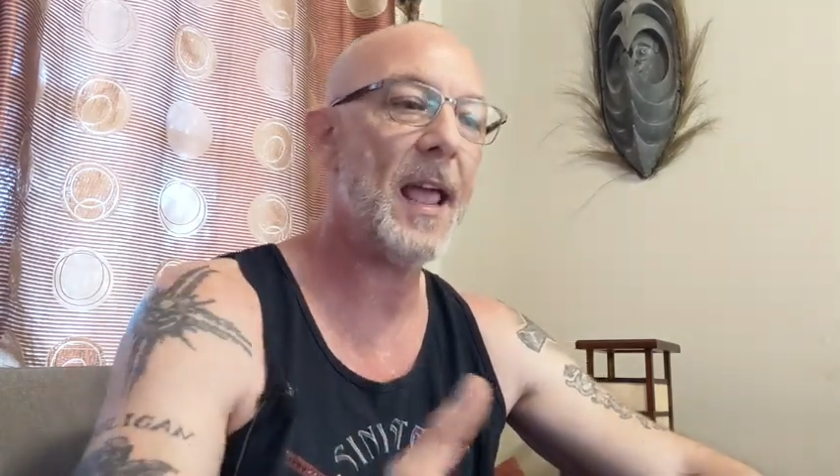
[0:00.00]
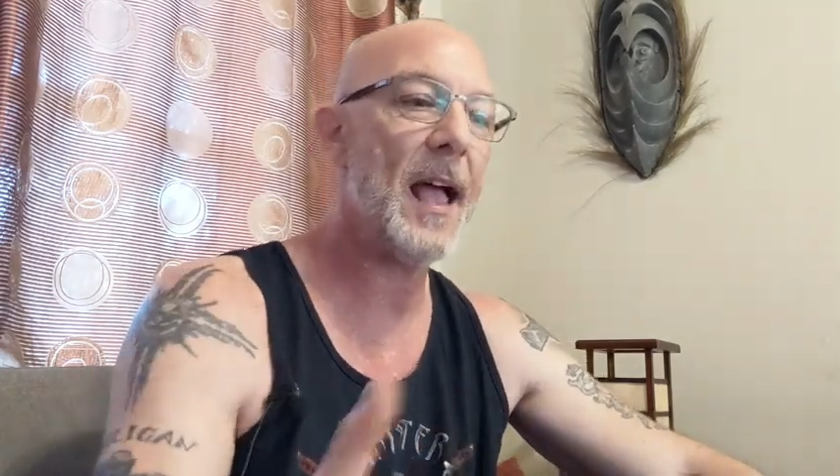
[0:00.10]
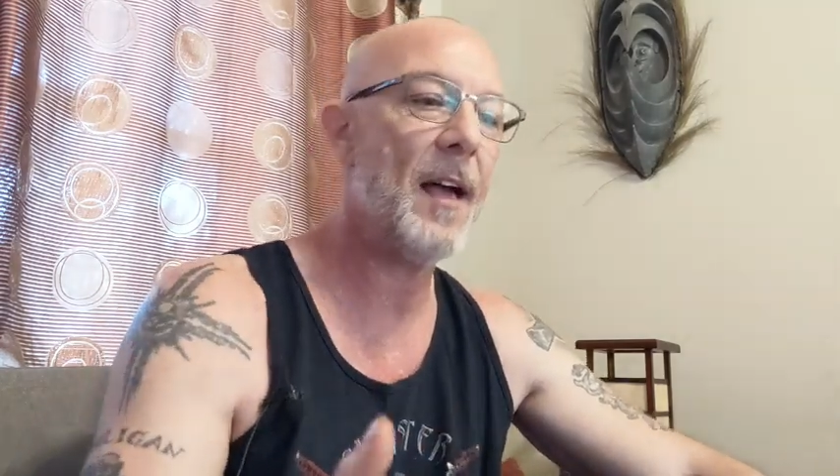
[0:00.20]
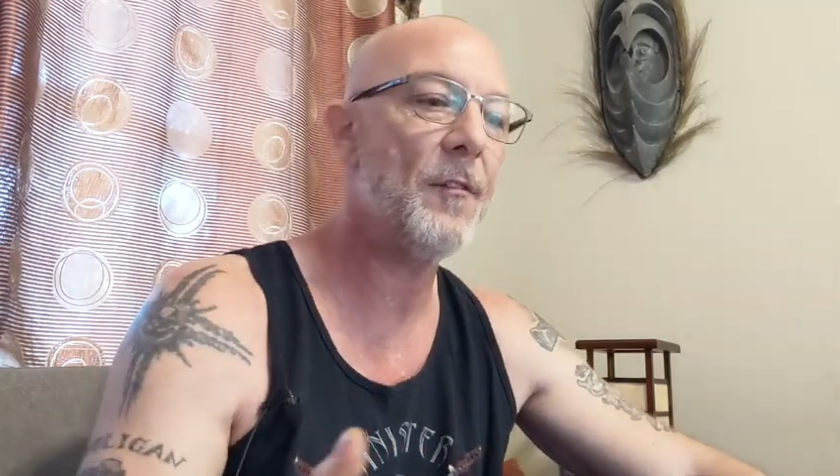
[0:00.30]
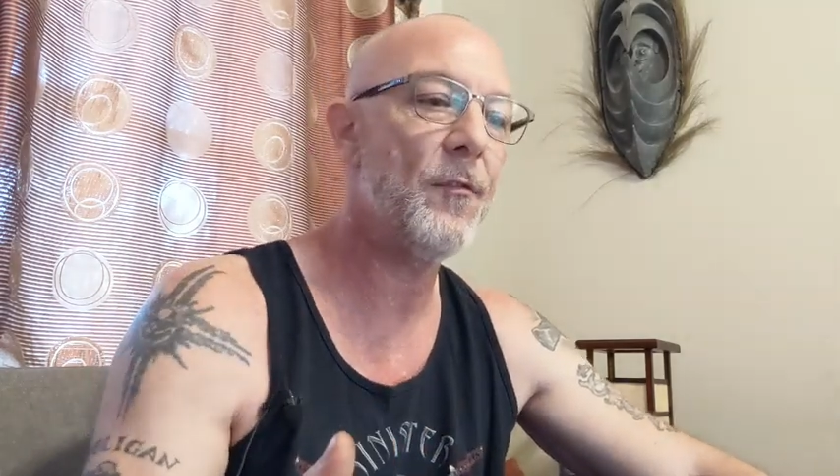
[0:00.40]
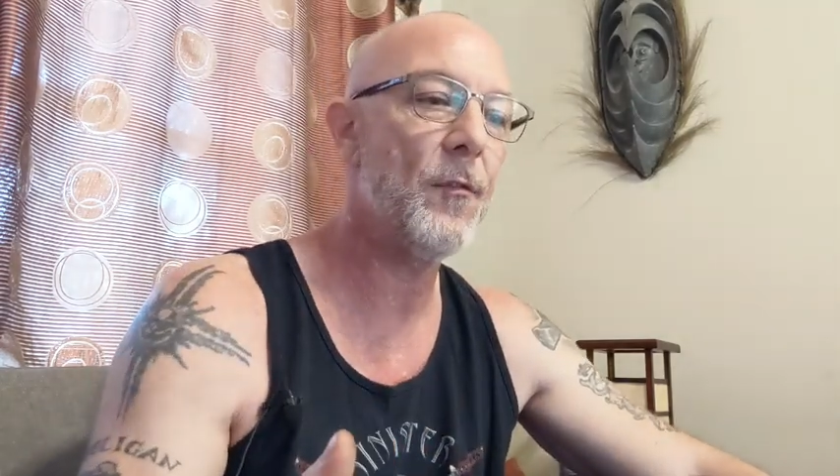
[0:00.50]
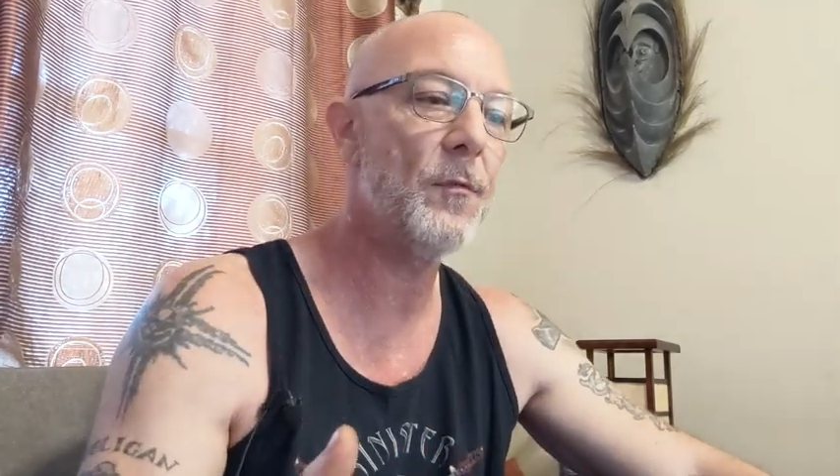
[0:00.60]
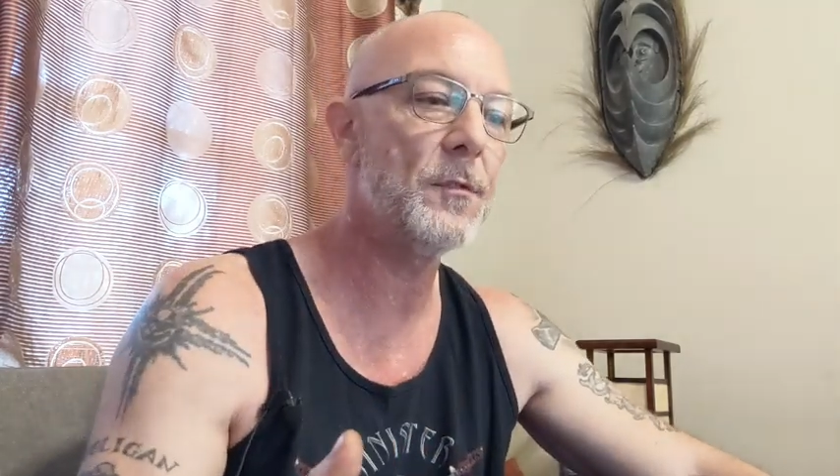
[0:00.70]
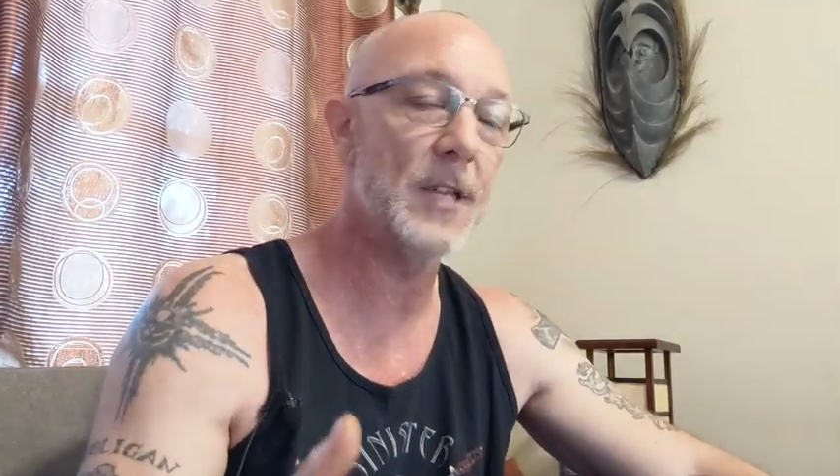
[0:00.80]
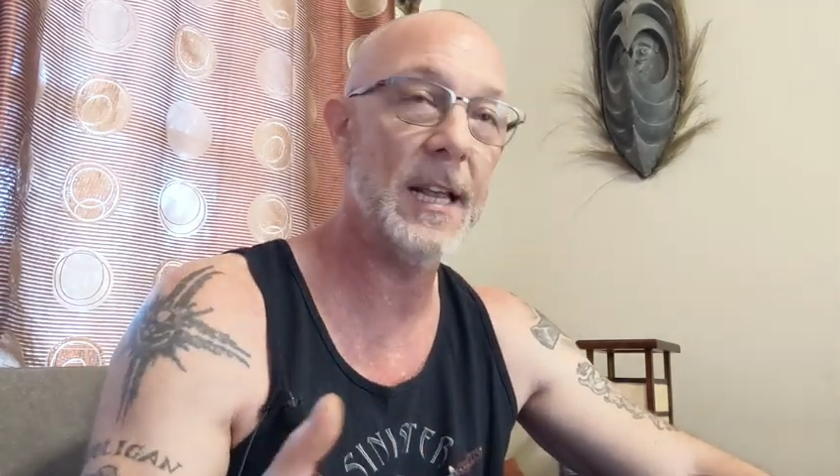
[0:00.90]
have
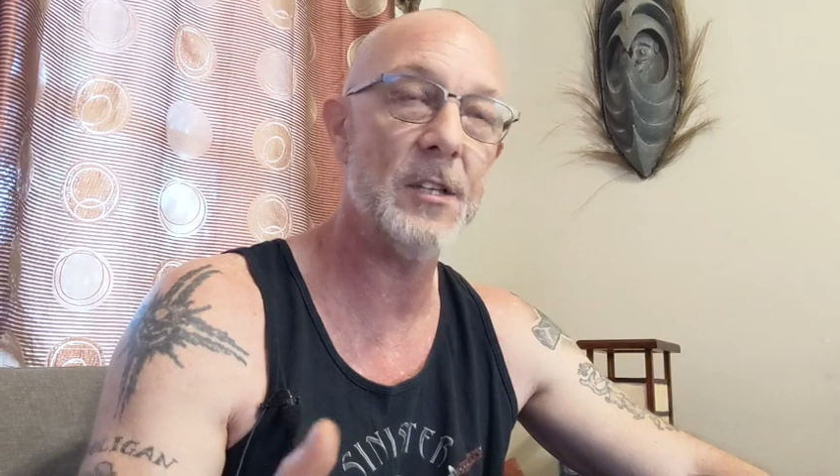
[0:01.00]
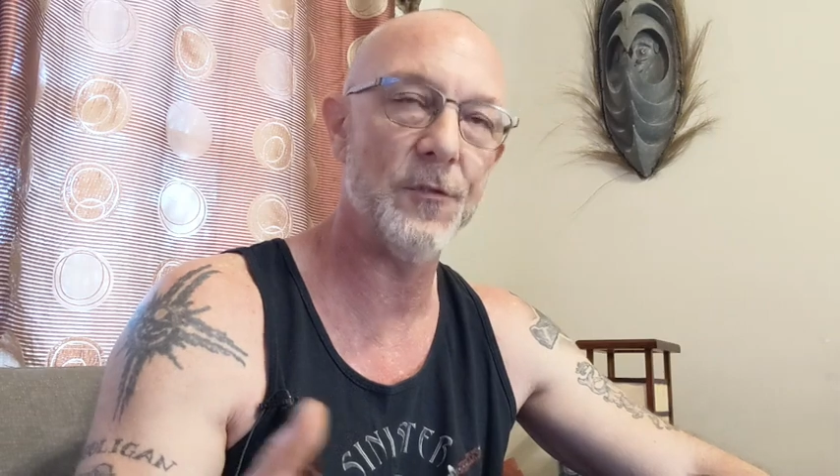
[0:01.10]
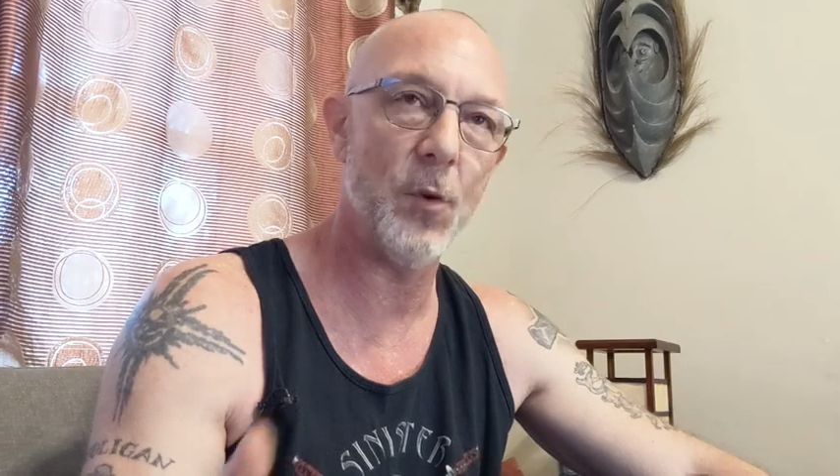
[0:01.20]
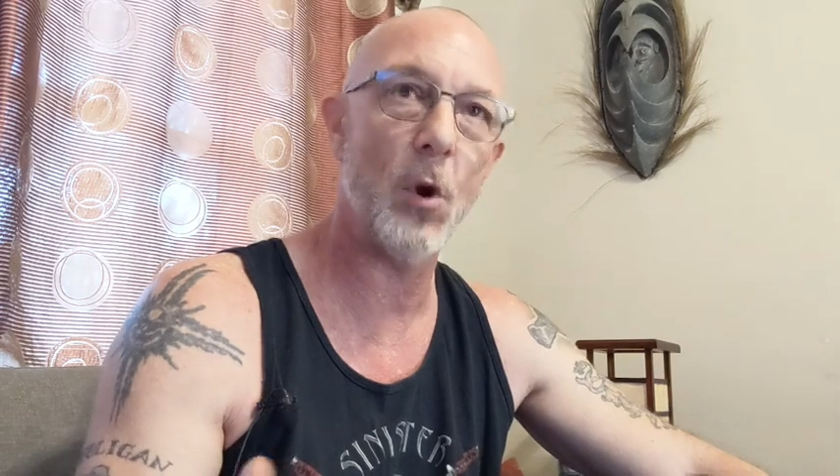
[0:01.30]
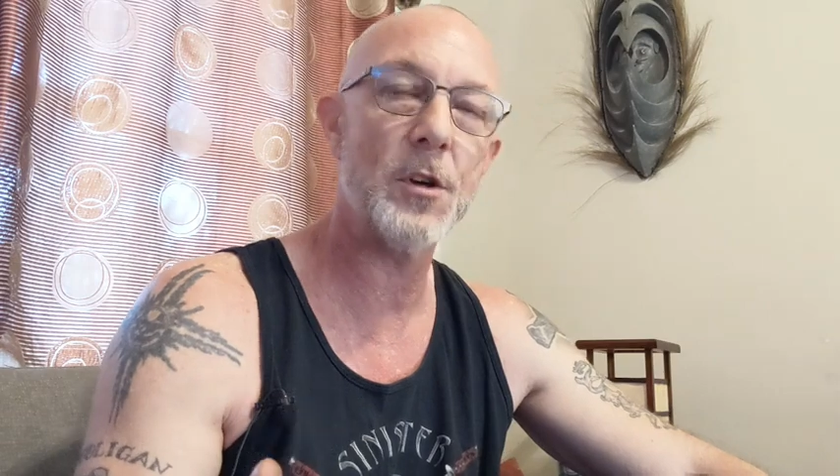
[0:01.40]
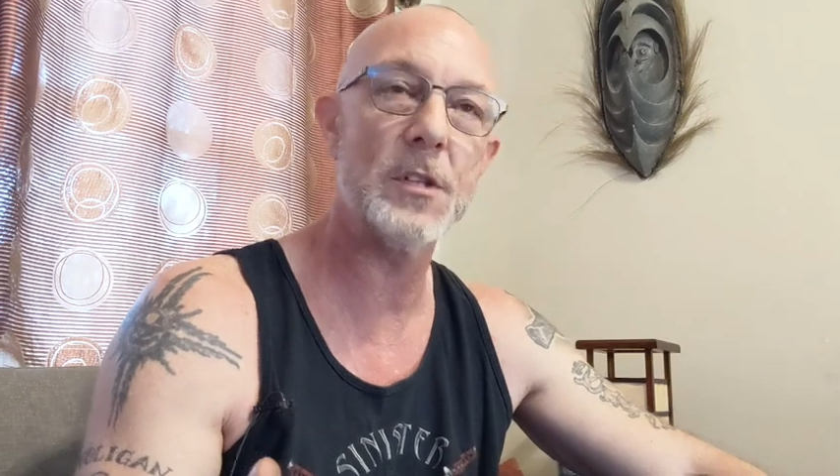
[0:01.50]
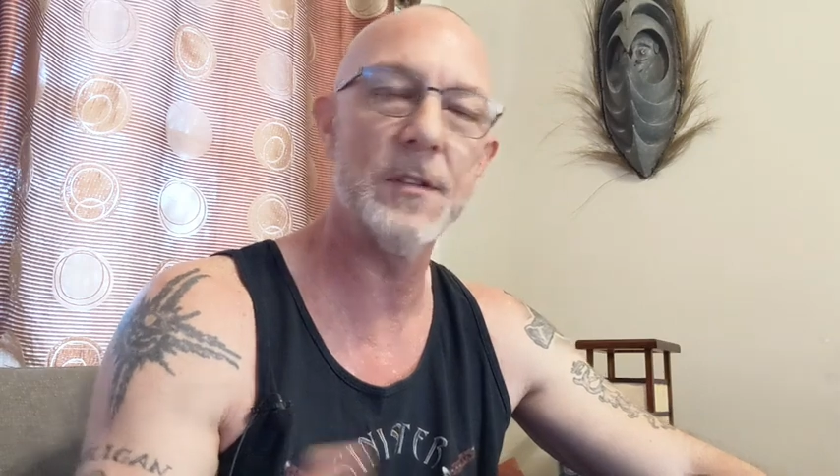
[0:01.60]
to get divorced.